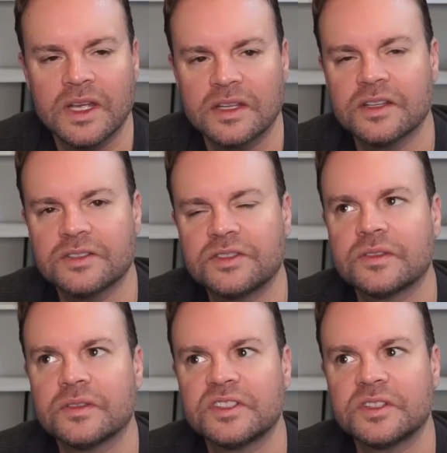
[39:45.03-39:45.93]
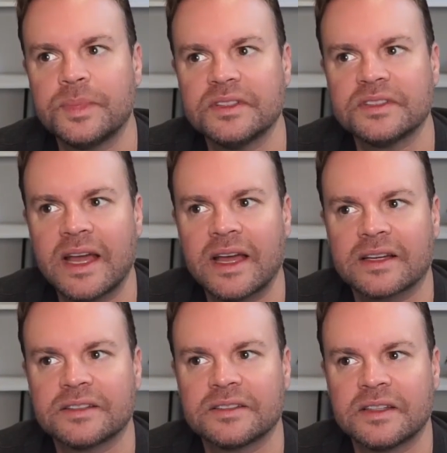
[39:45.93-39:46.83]
Does spin
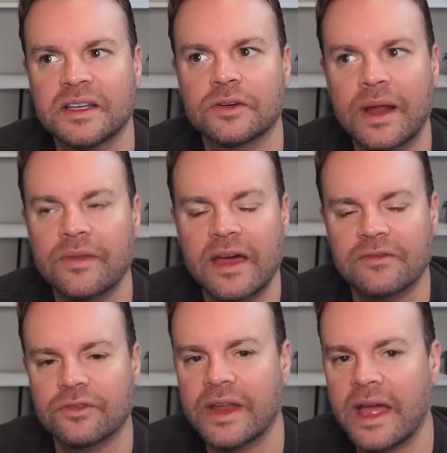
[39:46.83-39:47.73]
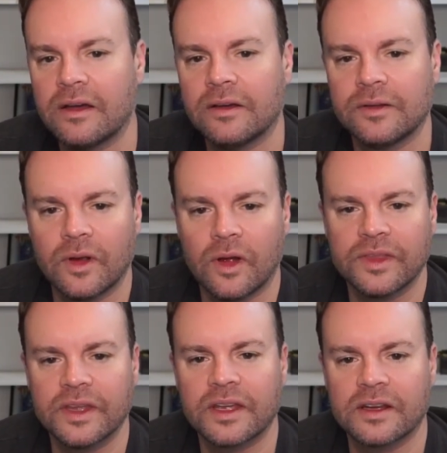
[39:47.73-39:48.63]
tax get around that for now? And
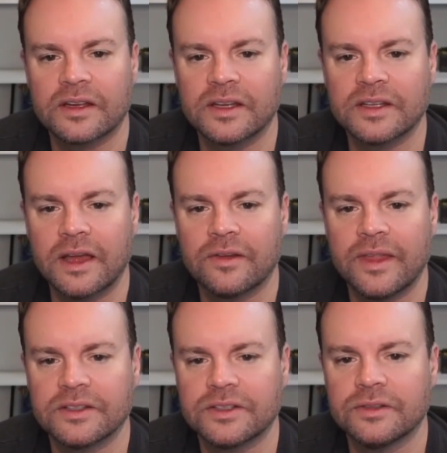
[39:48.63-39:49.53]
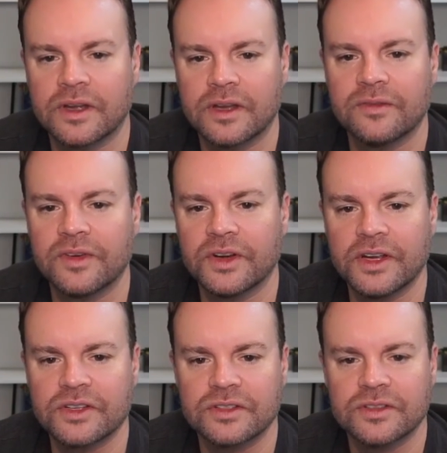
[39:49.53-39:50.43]
are they kind of cutting down on that too, kind of the
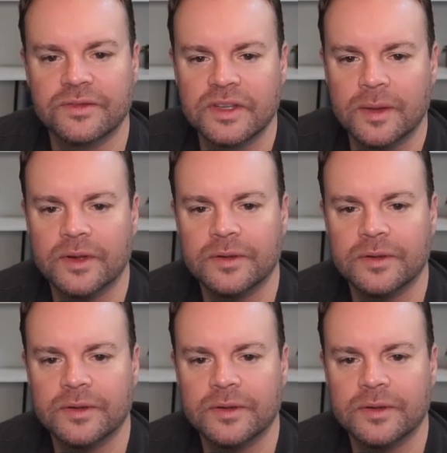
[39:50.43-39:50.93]
variations of the template?